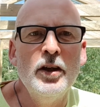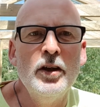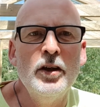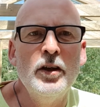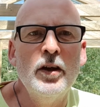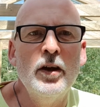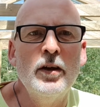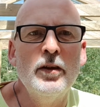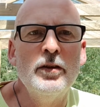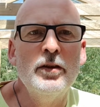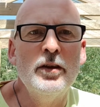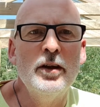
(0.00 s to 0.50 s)

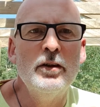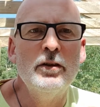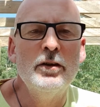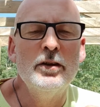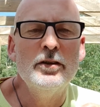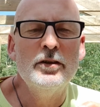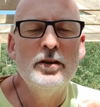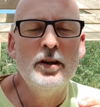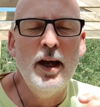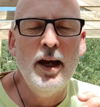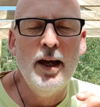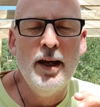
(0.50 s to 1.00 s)
There
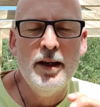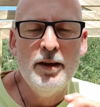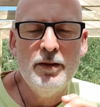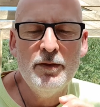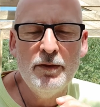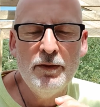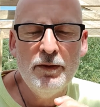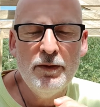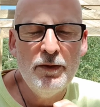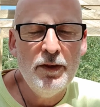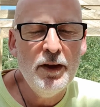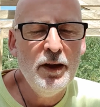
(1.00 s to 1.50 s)
is a
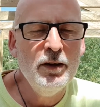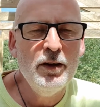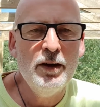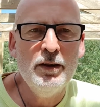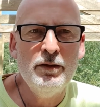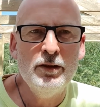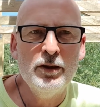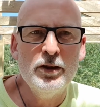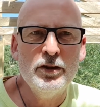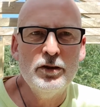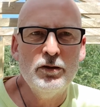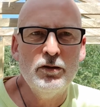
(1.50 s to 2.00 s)
very,
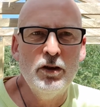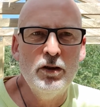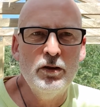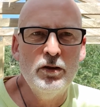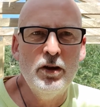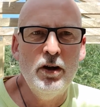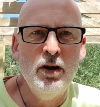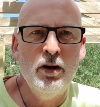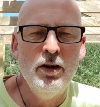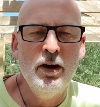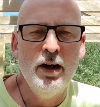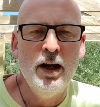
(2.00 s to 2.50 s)
very strong
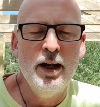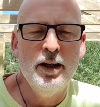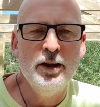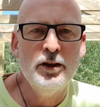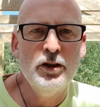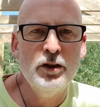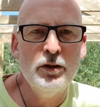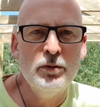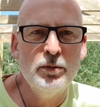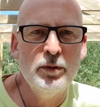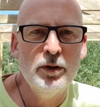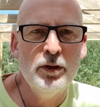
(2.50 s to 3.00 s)

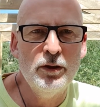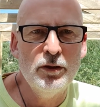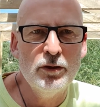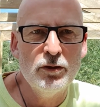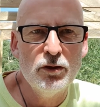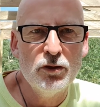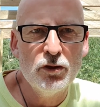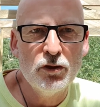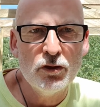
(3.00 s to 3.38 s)
correlation with